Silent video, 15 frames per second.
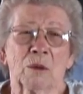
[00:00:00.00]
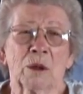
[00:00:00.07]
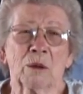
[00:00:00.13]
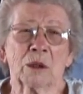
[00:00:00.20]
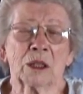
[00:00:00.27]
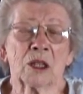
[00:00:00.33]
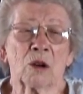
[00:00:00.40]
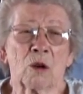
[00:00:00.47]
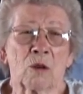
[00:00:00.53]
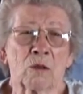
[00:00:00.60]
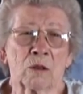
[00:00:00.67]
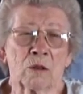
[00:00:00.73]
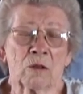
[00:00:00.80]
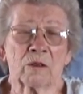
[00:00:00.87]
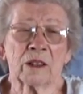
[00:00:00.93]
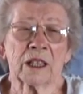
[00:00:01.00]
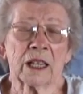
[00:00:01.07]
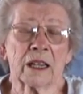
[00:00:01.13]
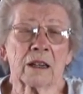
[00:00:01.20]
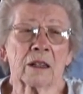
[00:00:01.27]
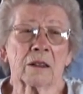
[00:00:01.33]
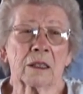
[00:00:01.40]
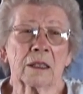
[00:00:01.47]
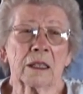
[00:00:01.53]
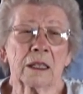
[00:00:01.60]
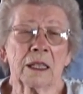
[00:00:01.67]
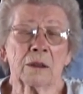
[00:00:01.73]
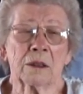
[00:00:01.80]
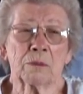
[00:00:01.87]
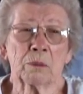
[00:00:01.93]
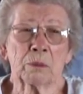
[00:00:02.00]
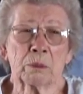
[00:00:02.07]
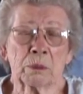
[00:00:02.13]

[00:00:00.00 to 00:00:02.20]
we would go over there and, and